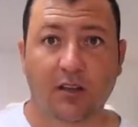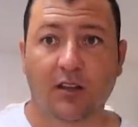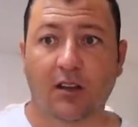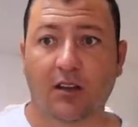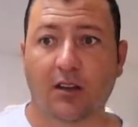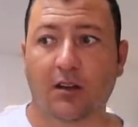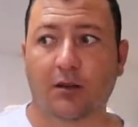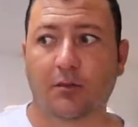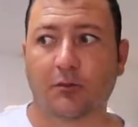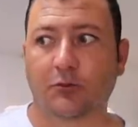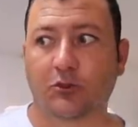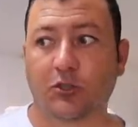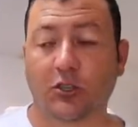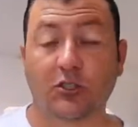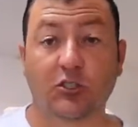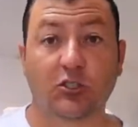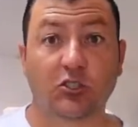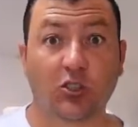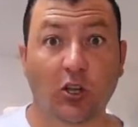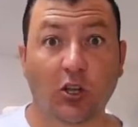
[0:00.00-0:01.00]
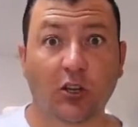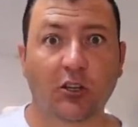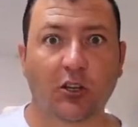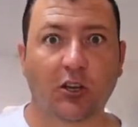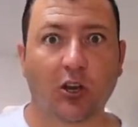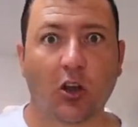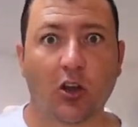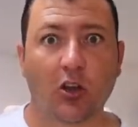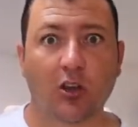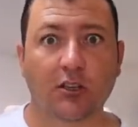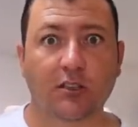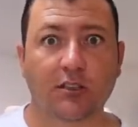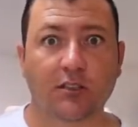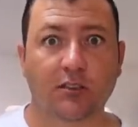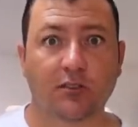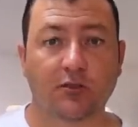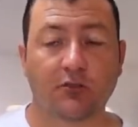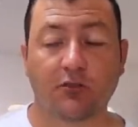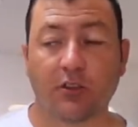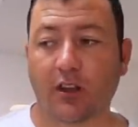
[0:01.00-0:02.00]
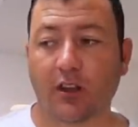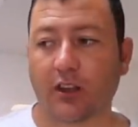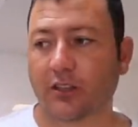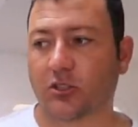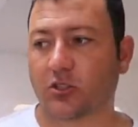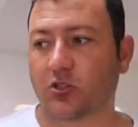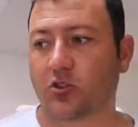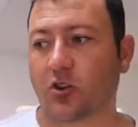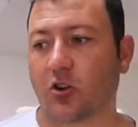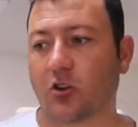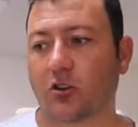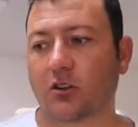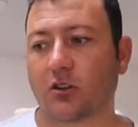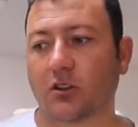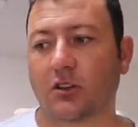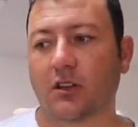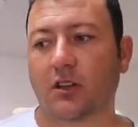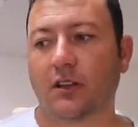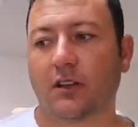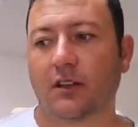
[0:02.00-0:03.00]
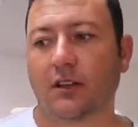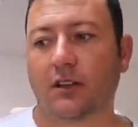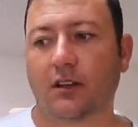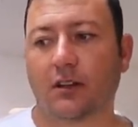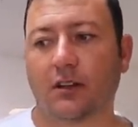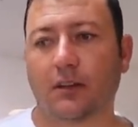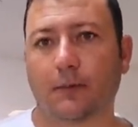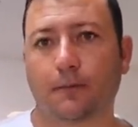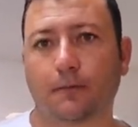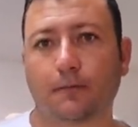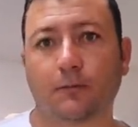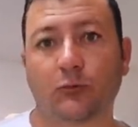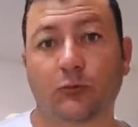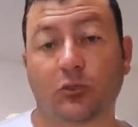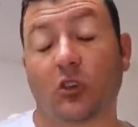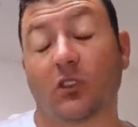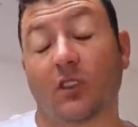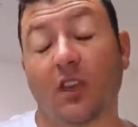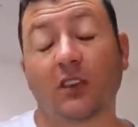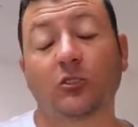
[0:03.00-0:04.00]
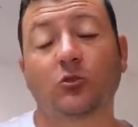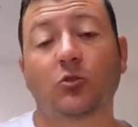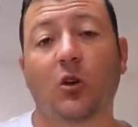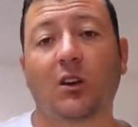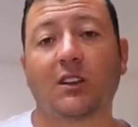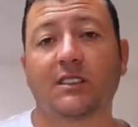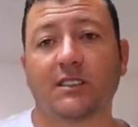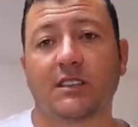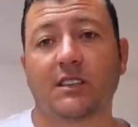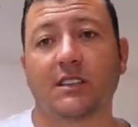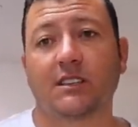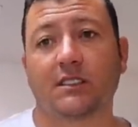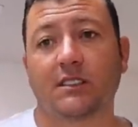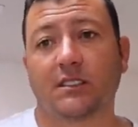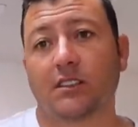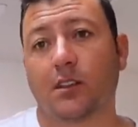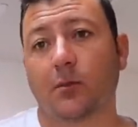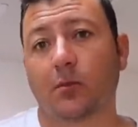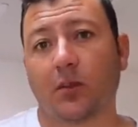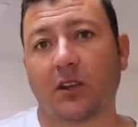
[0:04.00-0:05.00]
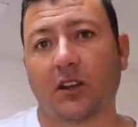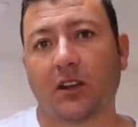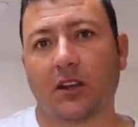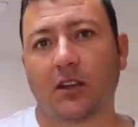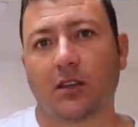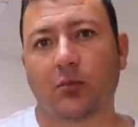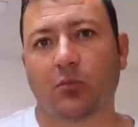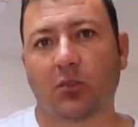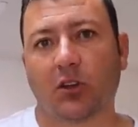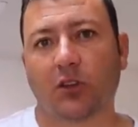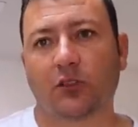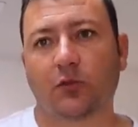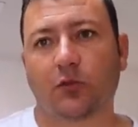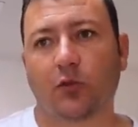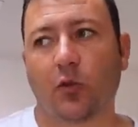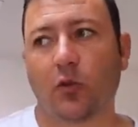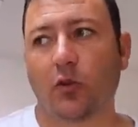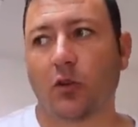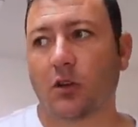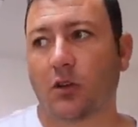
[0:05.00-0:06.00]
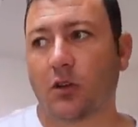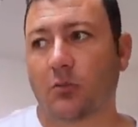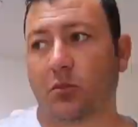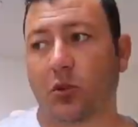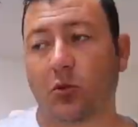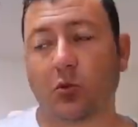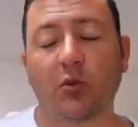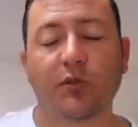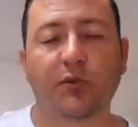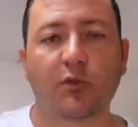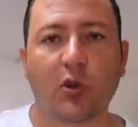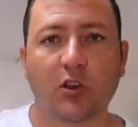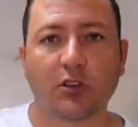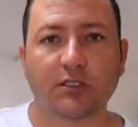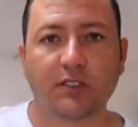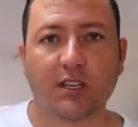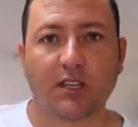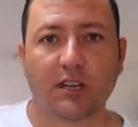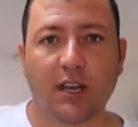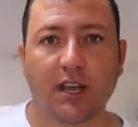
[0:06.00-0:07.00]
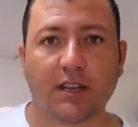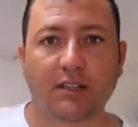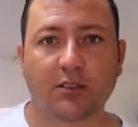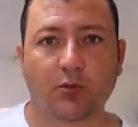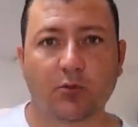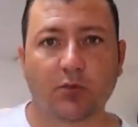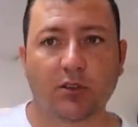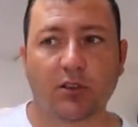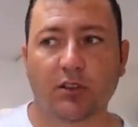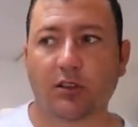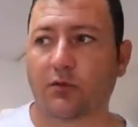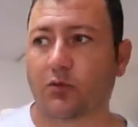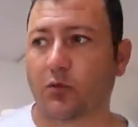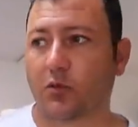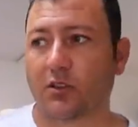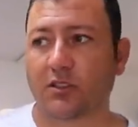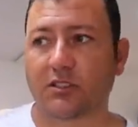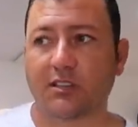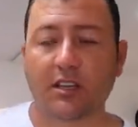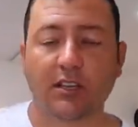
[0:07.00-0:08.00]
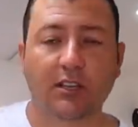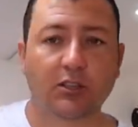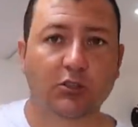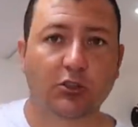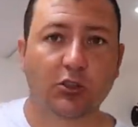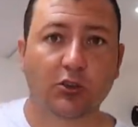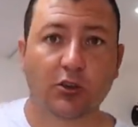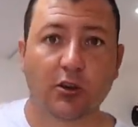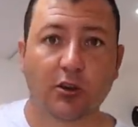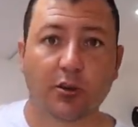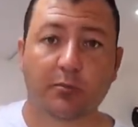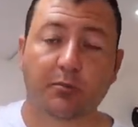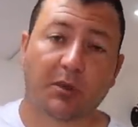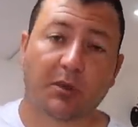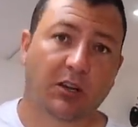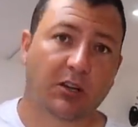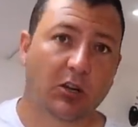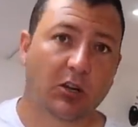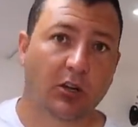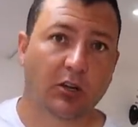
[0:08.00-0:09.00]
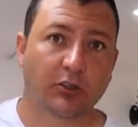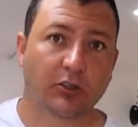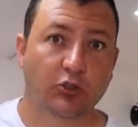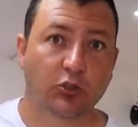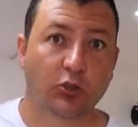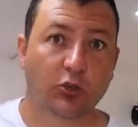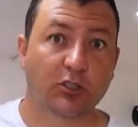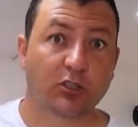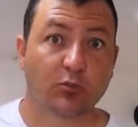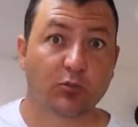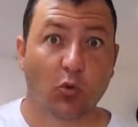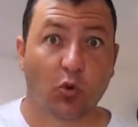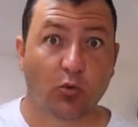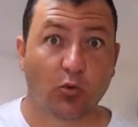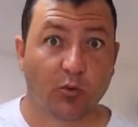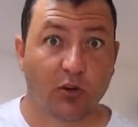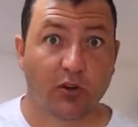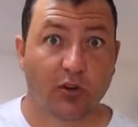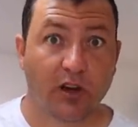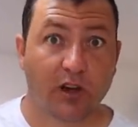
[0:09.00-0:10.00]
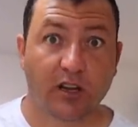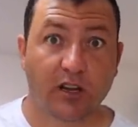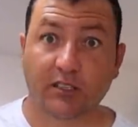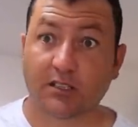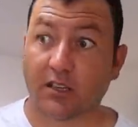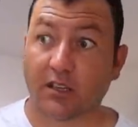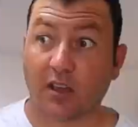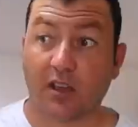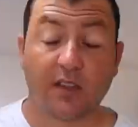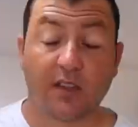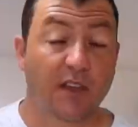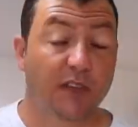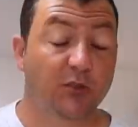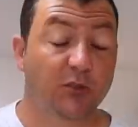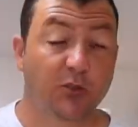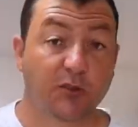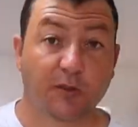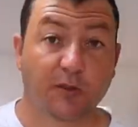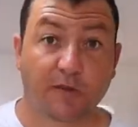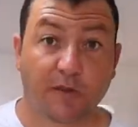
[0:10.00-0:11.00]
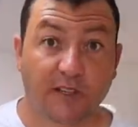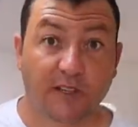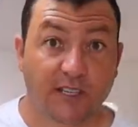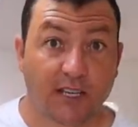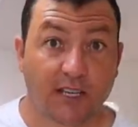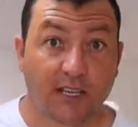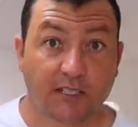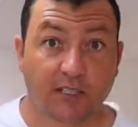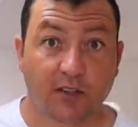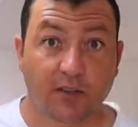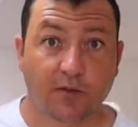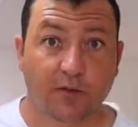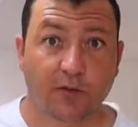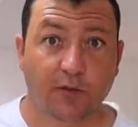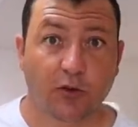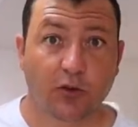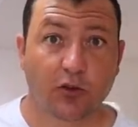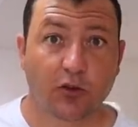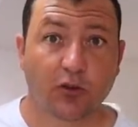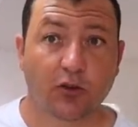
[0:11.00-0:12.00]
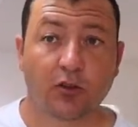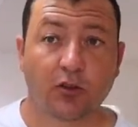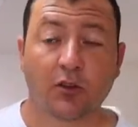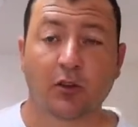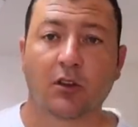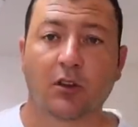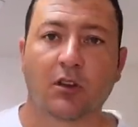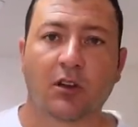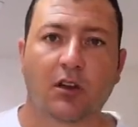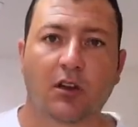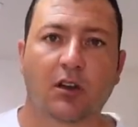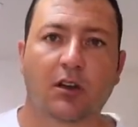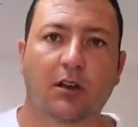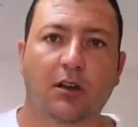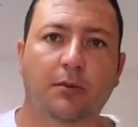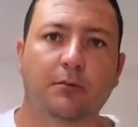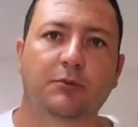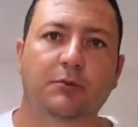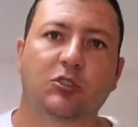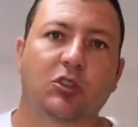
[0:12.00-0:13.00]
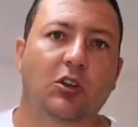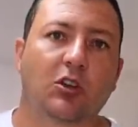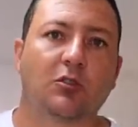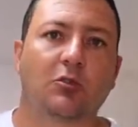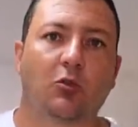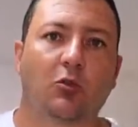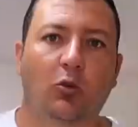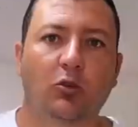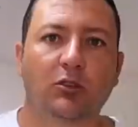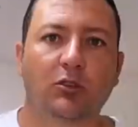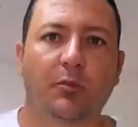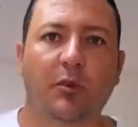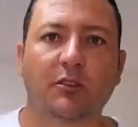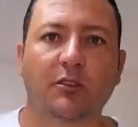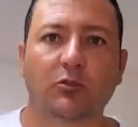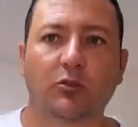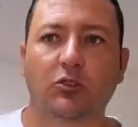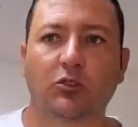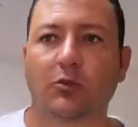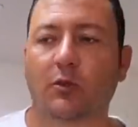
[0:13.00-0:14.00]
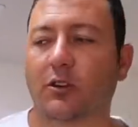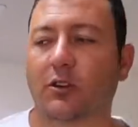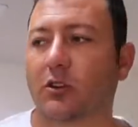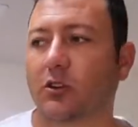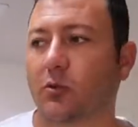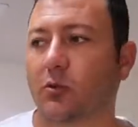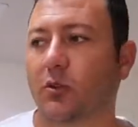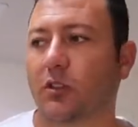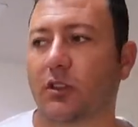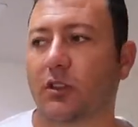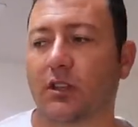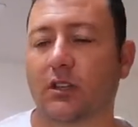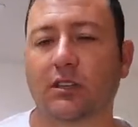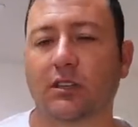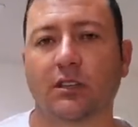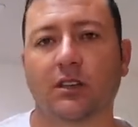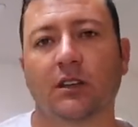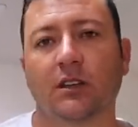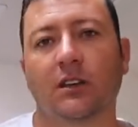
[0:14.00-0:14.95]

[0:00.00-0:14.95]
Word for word: so it's solid glass, really strong. So that's who I see it's typically built for, but we've crossed the Atlantic with it. If you want to take it to Europe and go enjoy small marinas, that's also fantastic for you. So all depends what you want to do with it,